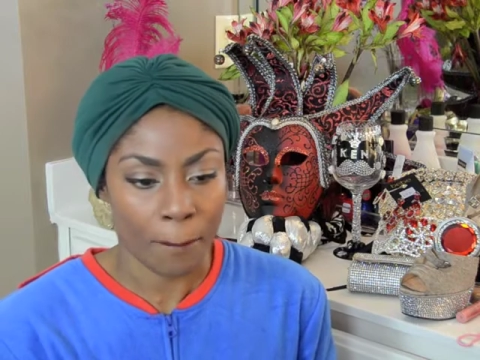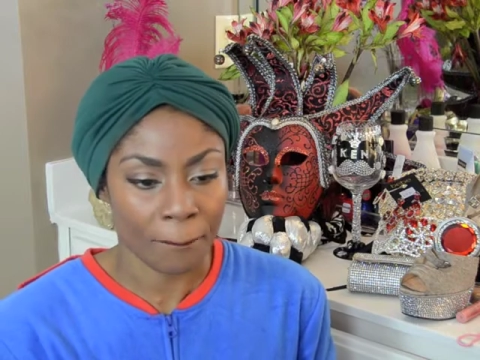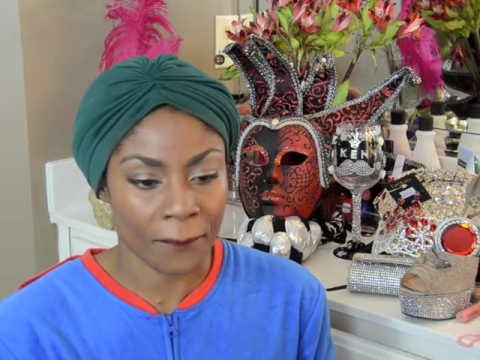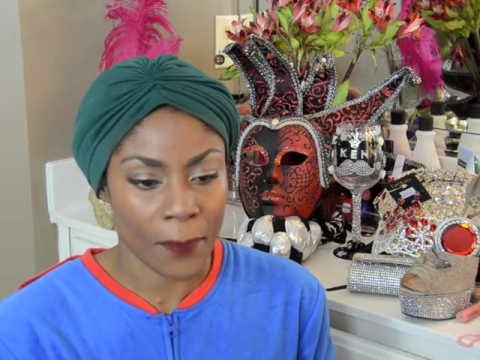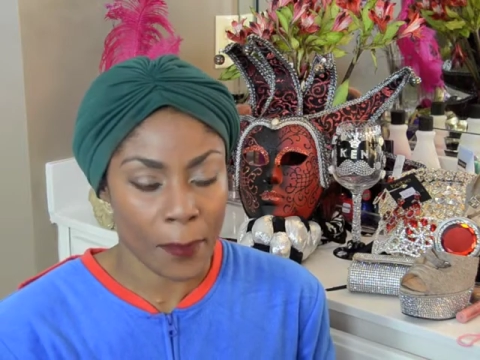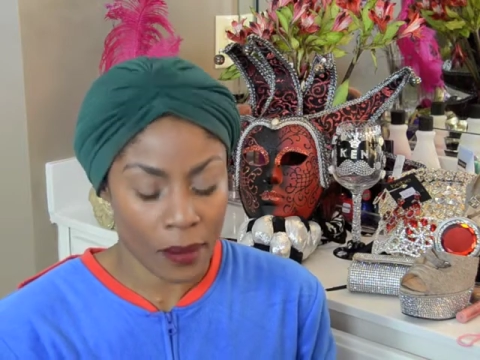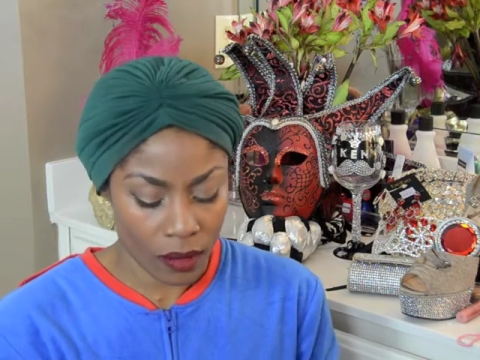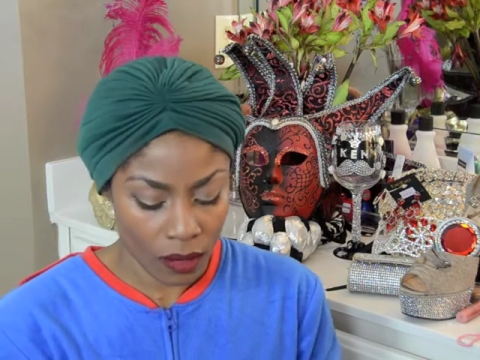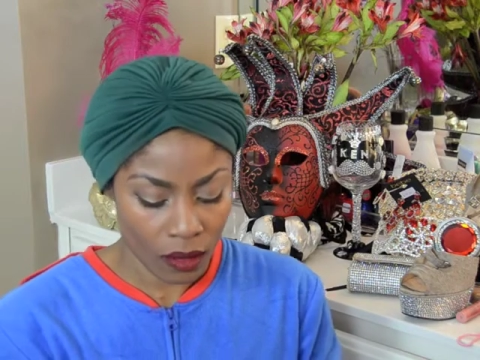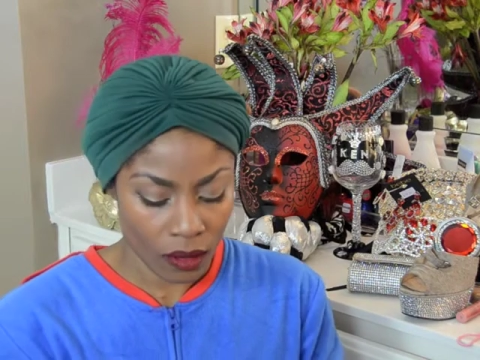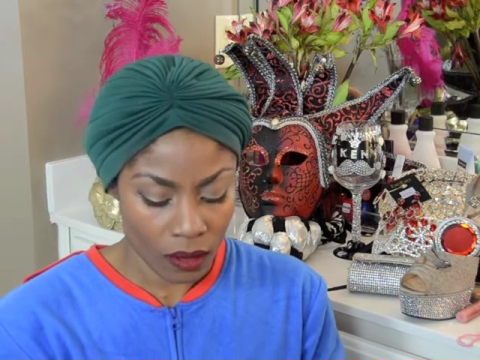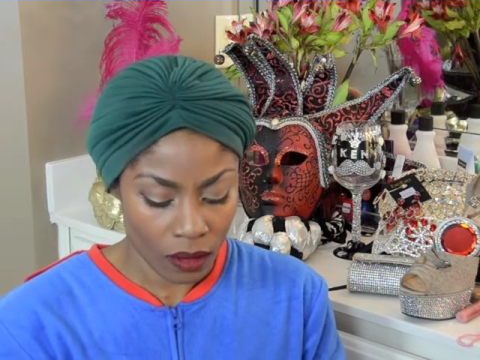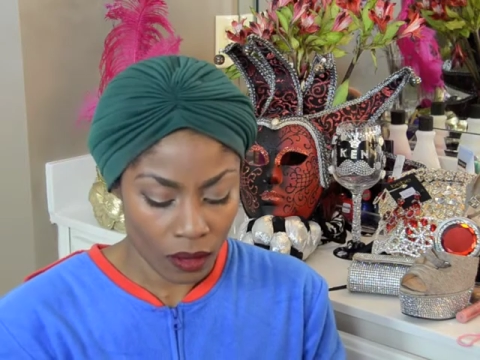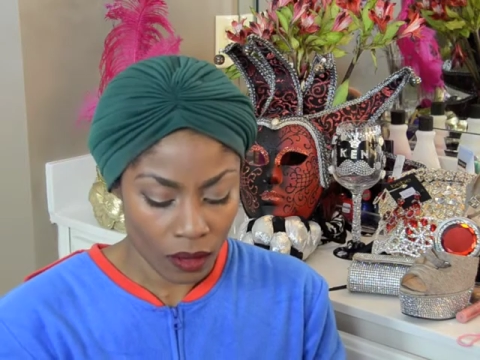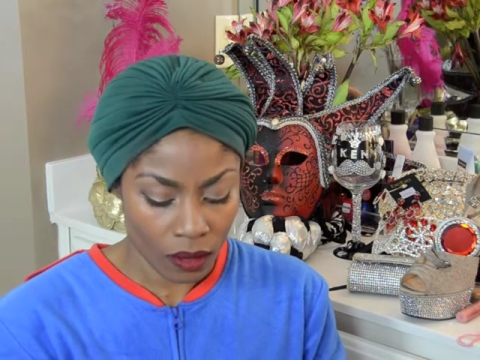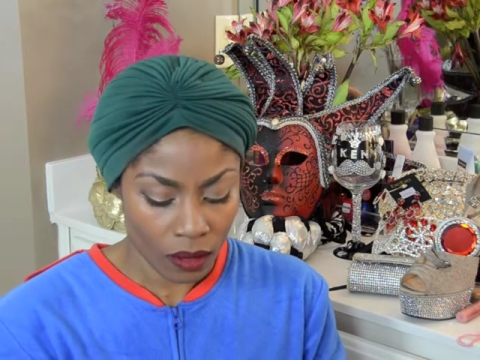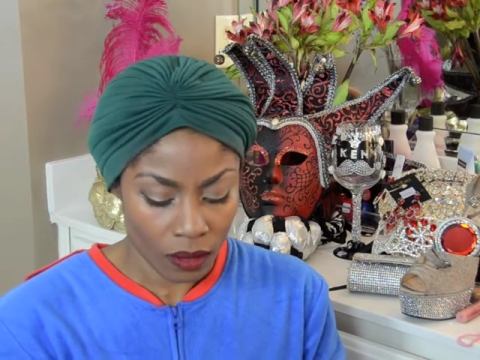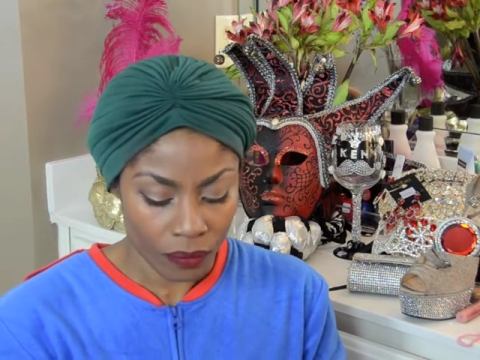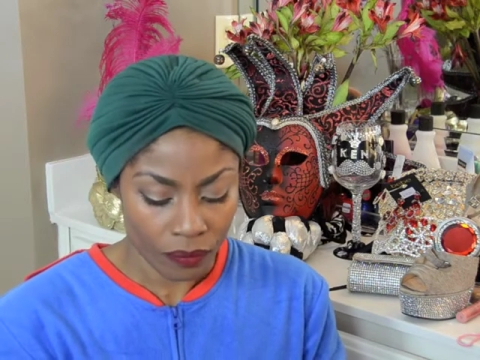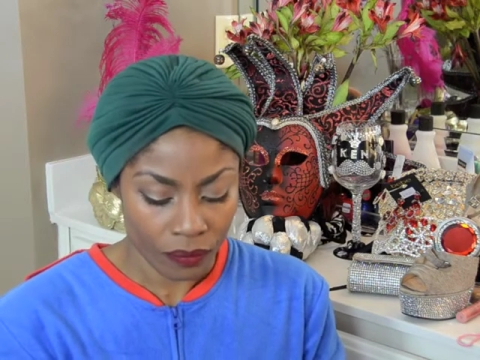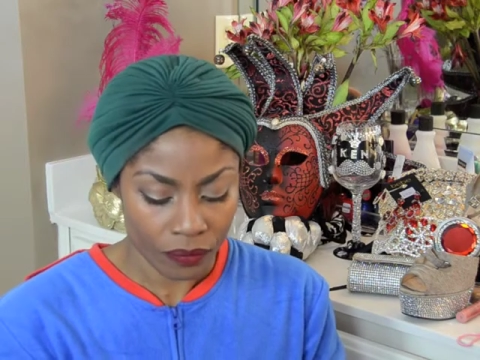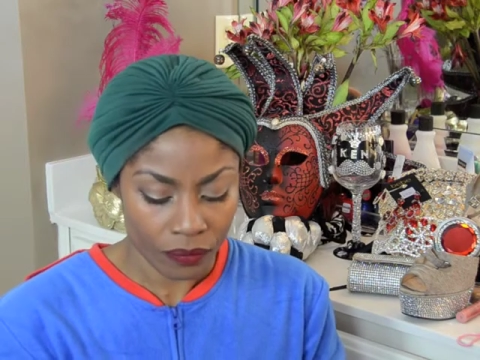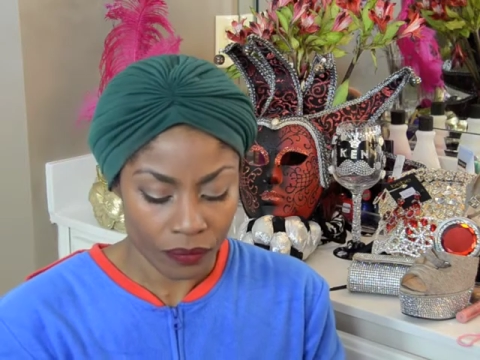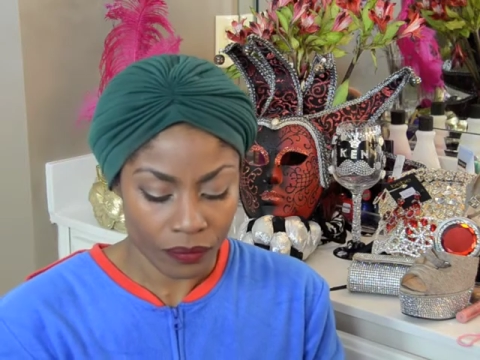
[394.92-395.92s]
Okay,
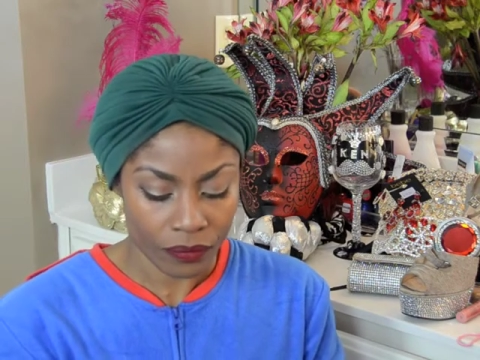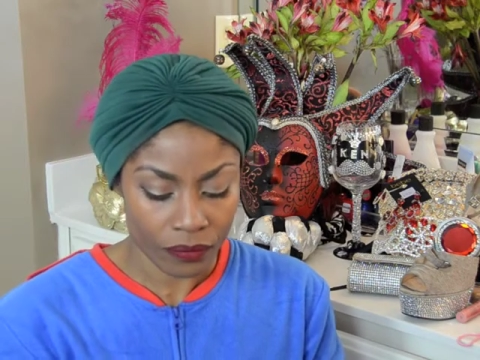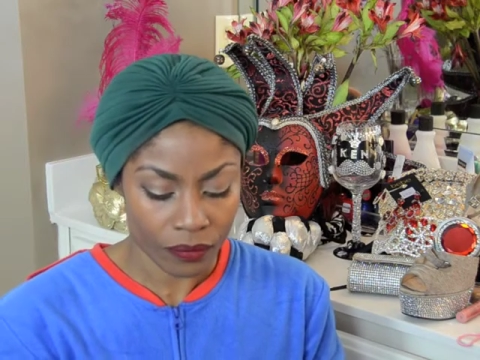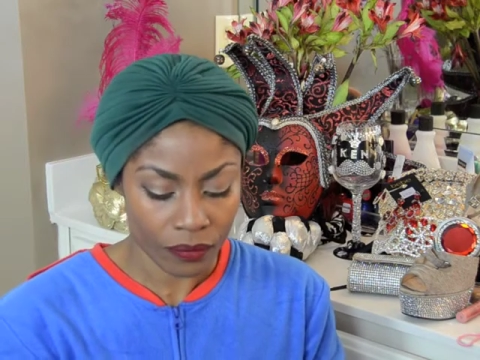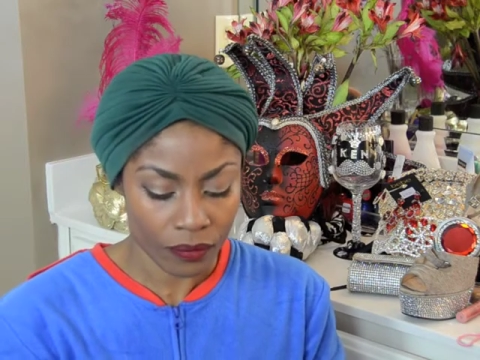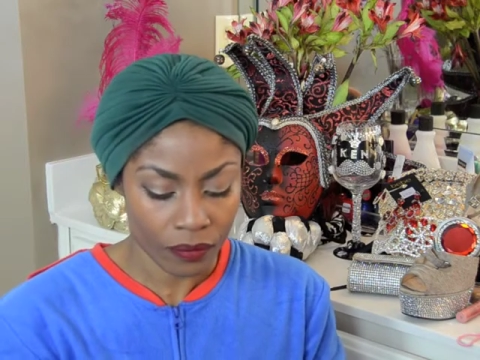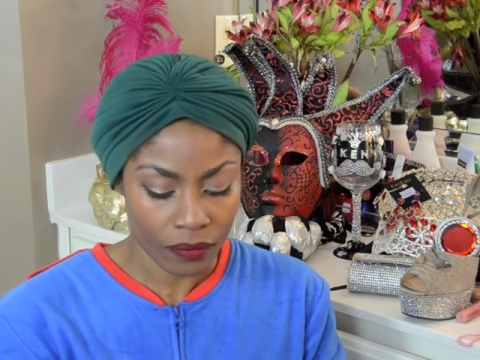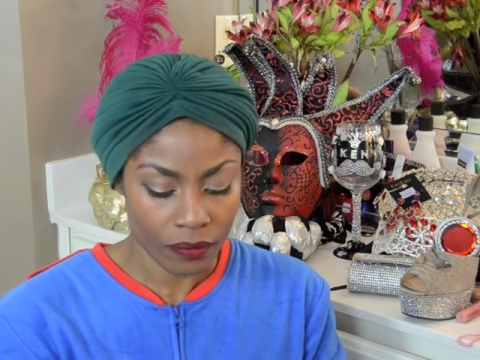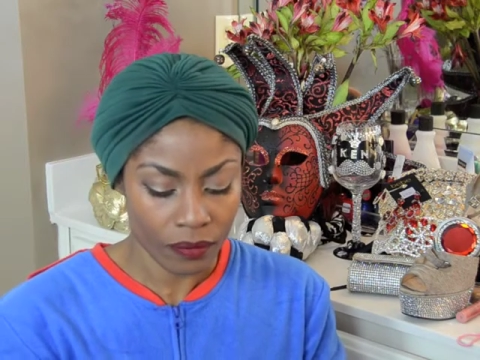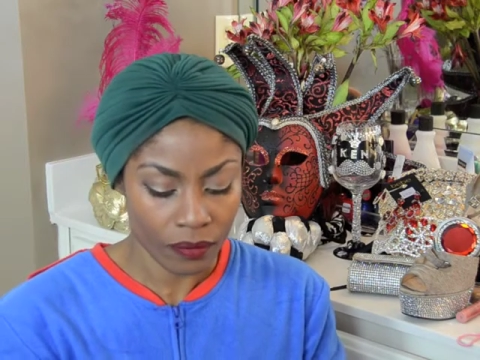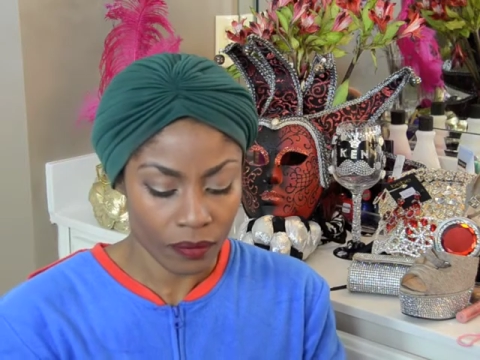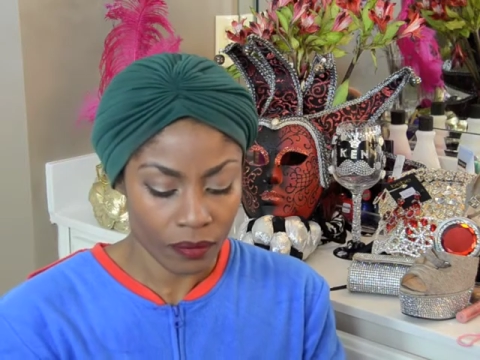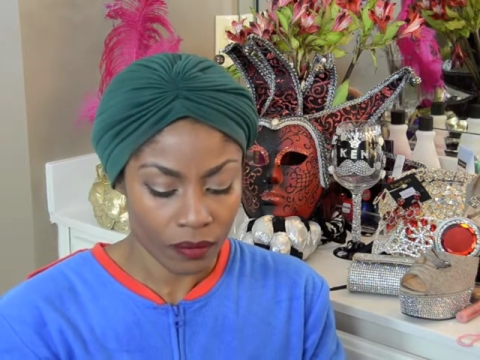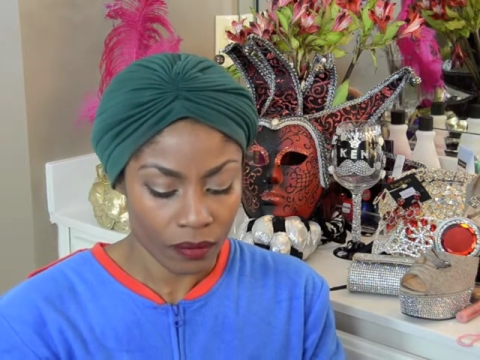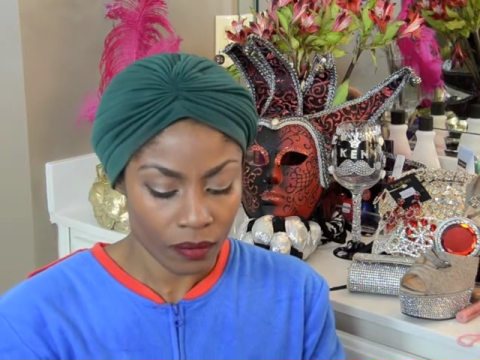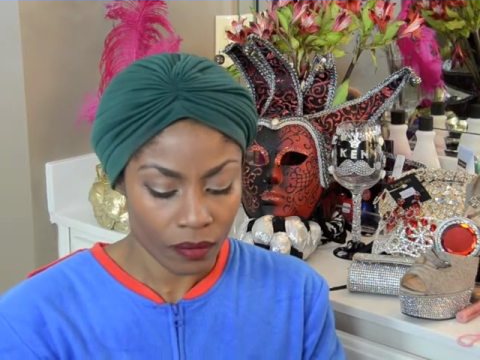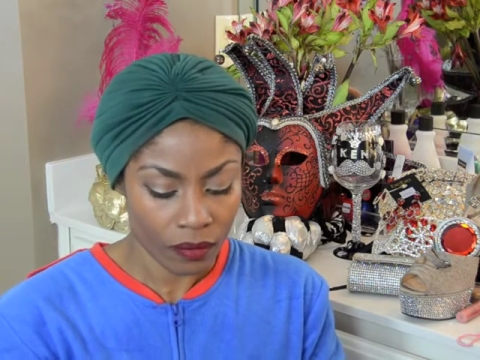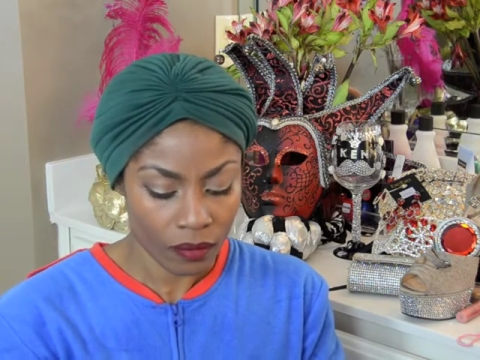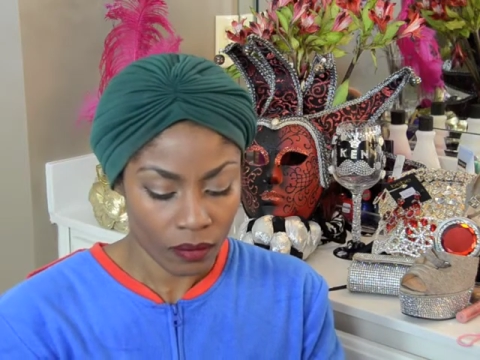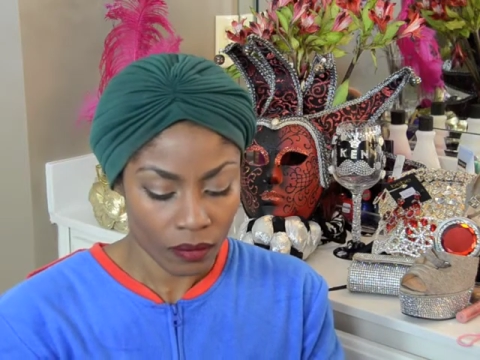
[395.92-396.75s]
so that's a little dull.